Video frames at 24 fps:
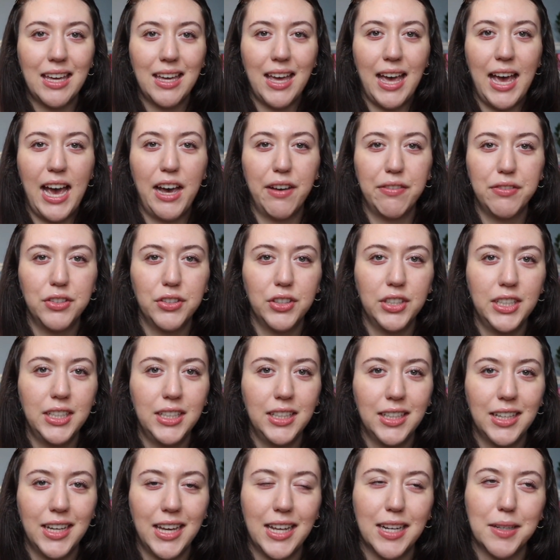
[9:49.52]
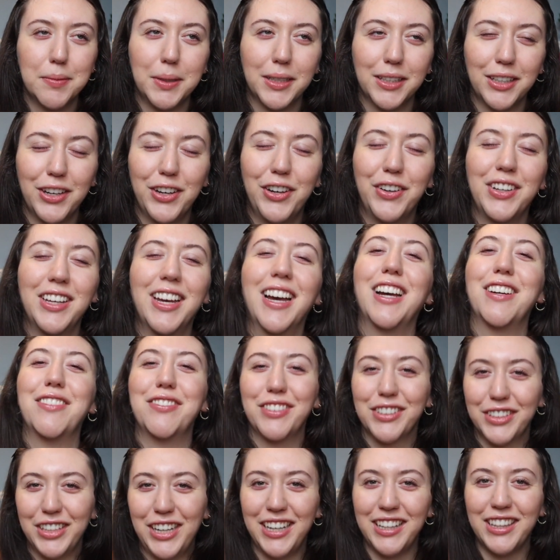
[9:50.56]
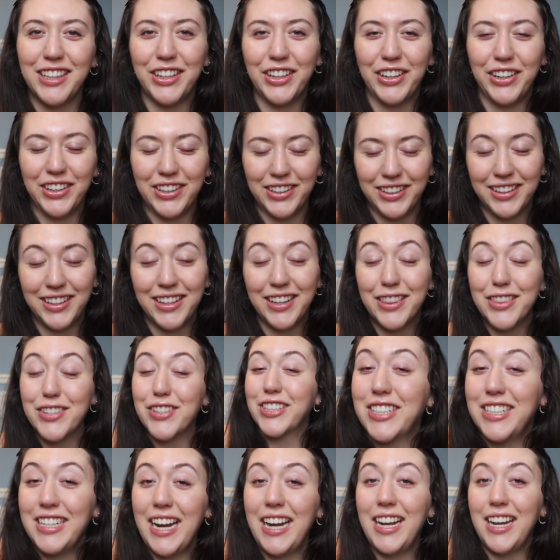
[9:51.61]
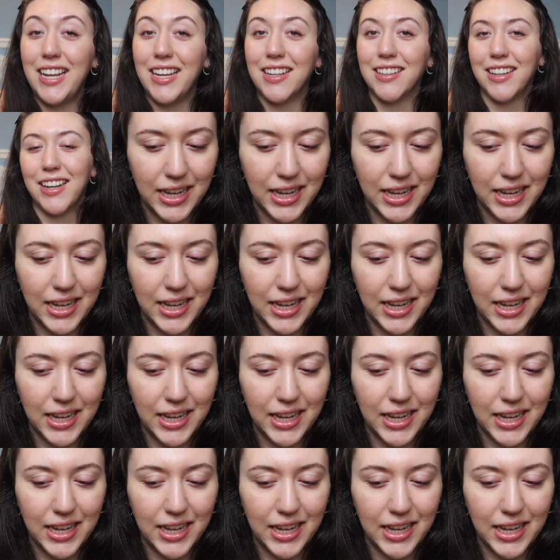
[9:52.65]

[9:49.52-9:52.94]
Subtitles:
after it, and I'm like, oh yeah, I forgot they're They're Canadian.